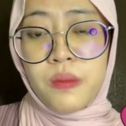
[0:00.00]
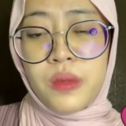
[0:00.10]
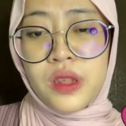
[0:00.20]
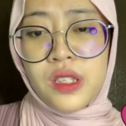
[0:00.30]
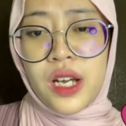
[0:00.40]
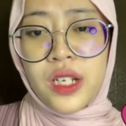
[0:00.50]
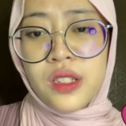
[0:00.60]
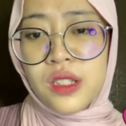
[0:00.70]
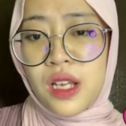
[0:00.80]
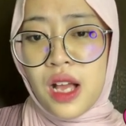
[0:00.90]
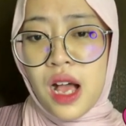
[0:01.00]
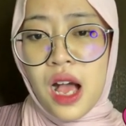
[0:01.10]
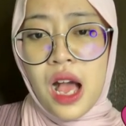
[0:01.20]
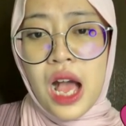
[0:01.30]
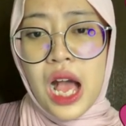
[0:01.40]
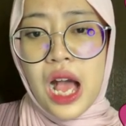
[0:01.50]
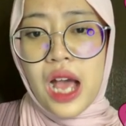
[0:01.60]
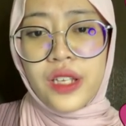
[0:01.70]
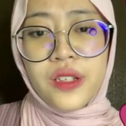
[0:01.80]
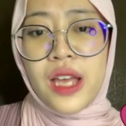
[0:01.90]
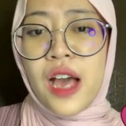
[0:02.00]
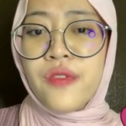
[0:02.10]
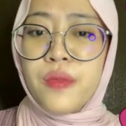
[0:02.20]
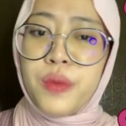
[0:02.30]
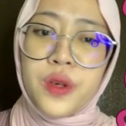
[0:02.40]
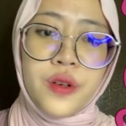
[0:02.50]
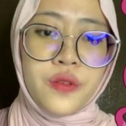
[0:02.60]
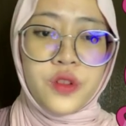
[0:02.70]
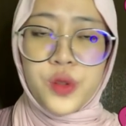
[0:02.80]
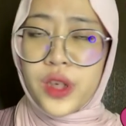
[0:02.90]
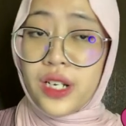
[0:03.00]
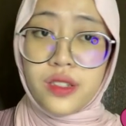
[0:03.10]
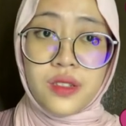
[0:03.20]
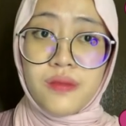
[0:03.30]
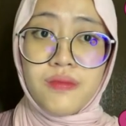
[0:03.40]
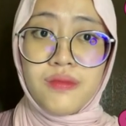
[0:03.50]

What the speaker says: Besides, I don't have a beautiful dress,